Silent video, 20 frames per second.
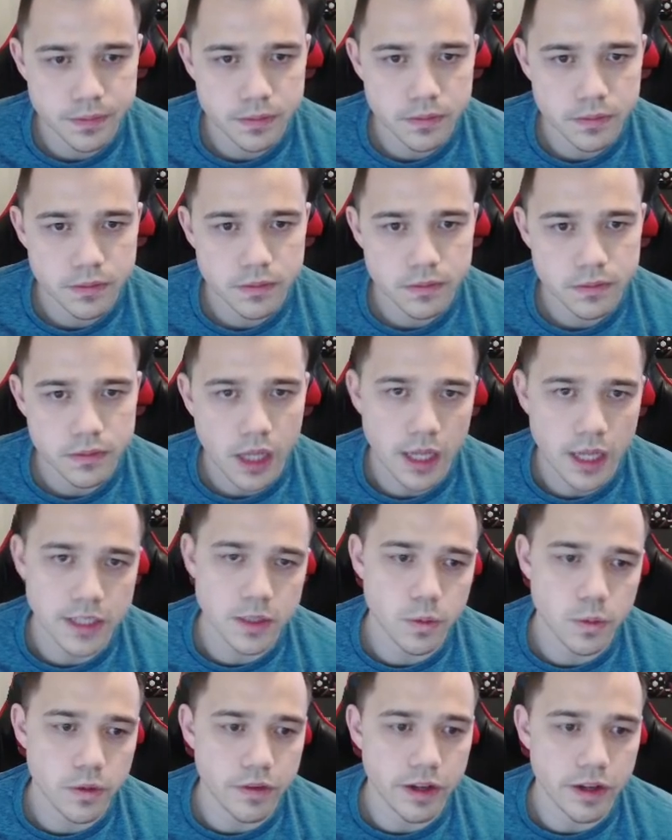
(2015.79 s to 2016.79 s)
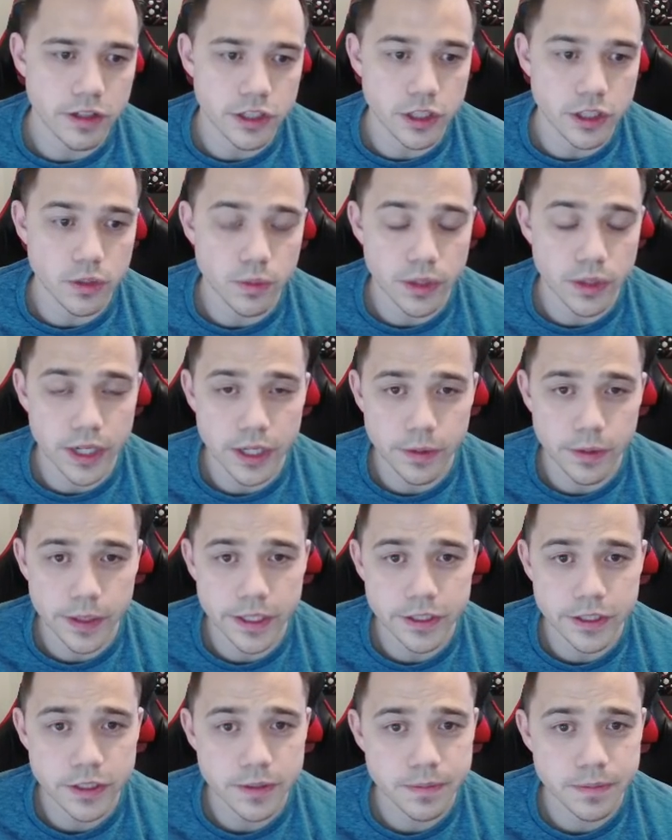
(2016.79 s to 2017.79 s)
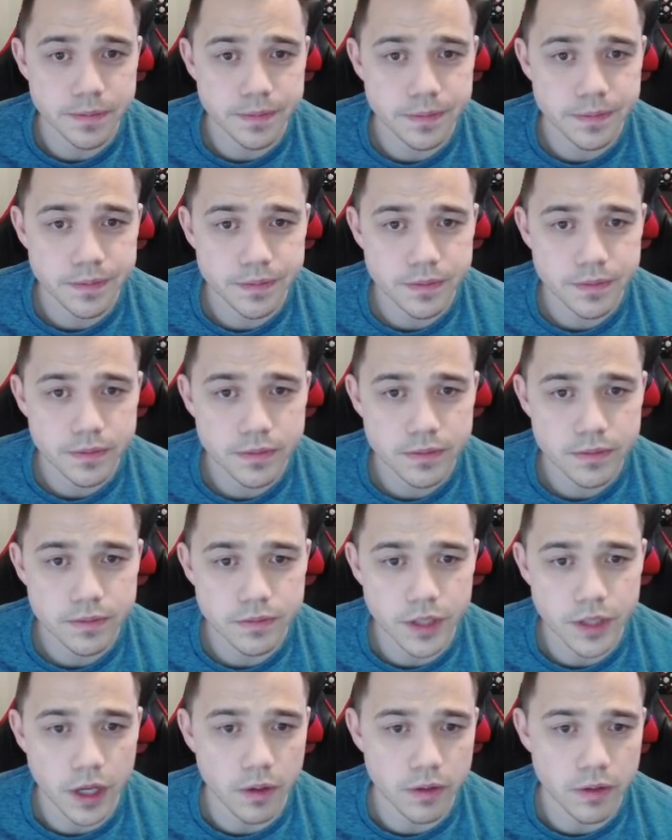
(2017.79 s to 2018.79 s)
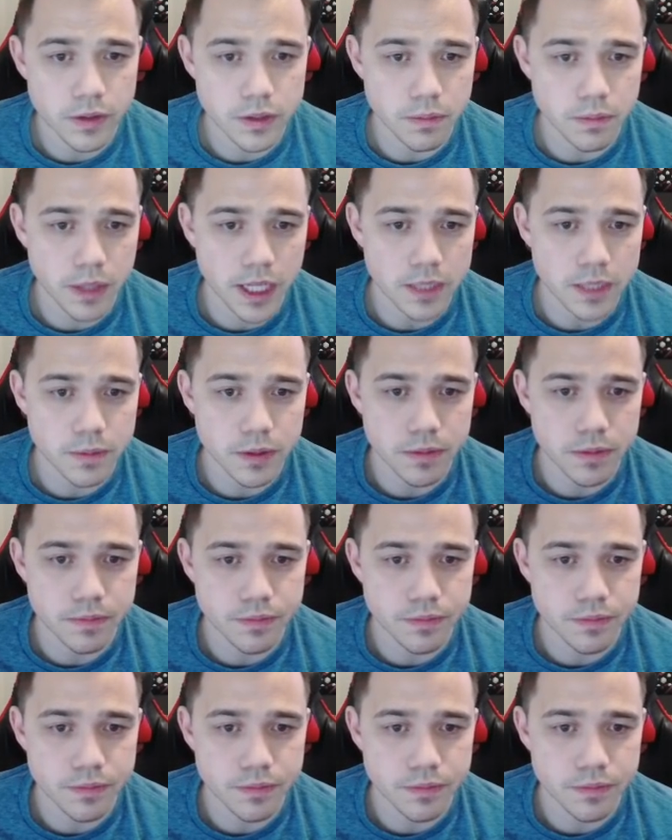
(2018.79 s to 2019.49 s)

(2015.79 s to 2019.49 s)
I guess I would have had to shield one anyways. No, it was a Blast Burn.